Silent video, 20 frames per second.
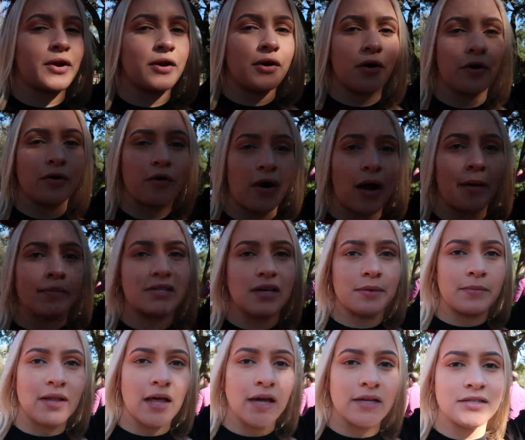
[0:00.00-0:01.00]
gonna go grab
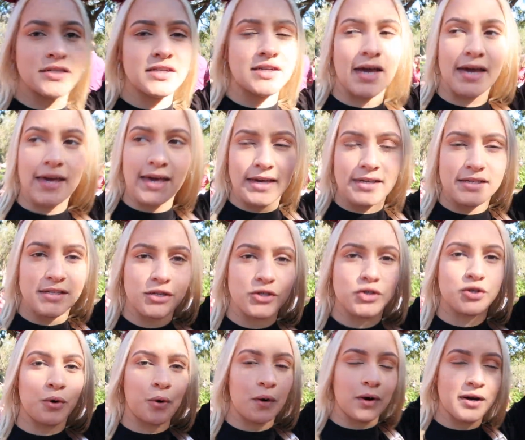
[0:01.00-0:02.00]
some lunch at
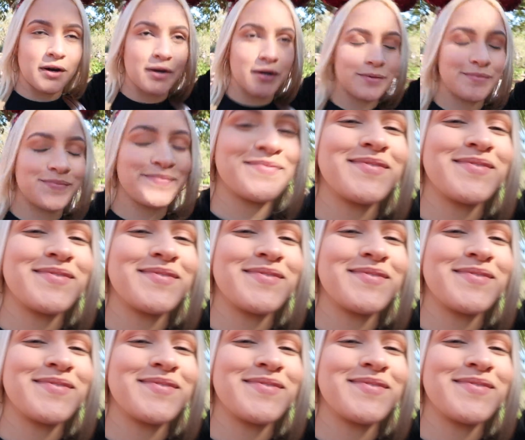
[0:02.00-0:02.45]
Casey's Corner.